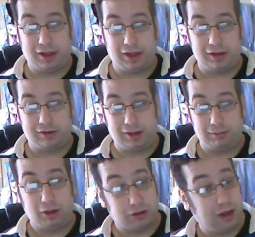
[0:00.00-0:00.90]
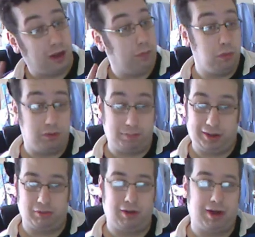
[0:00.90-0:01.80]
the tips up, they would
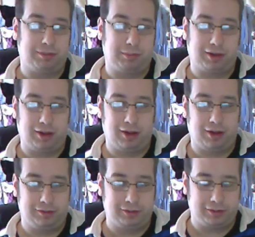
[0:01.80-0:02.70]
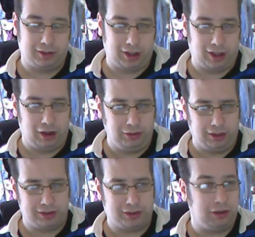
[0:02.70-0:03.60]
be correct, because, uh,
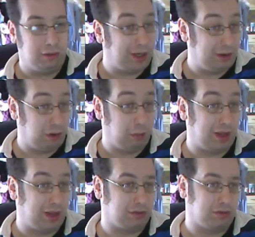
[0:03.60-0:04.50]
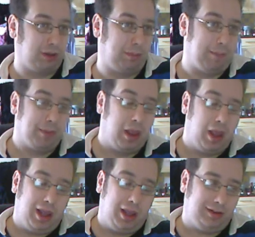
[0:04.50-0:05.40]
unlike you, they know what they're talking about.
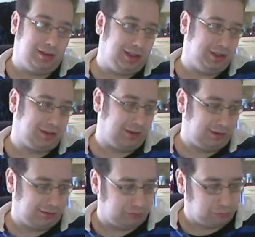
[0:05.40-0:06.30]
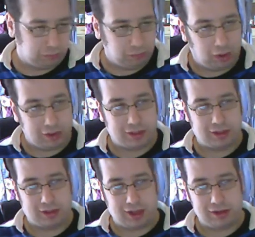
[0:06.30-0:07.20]
You see, because
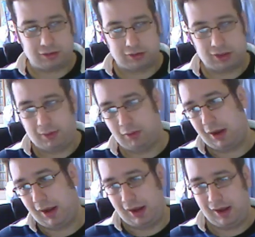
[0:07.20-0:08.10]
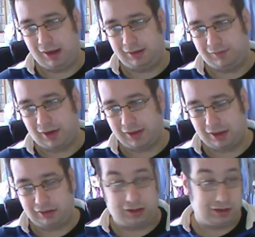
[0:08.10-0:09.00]
what they're talking about is the fact
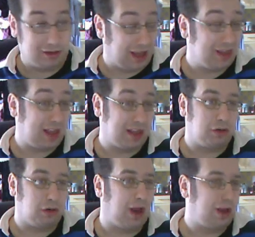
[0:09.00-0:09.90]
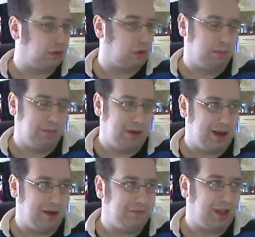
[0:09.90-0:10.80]
that, you, that that God had come
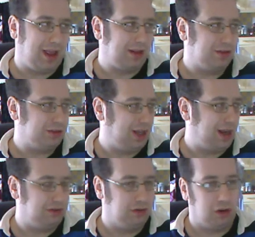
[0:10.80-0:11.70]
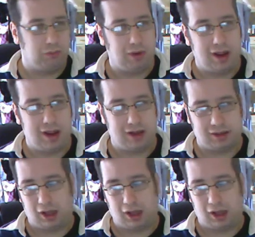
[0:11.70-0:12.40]
in the flesh. It's not where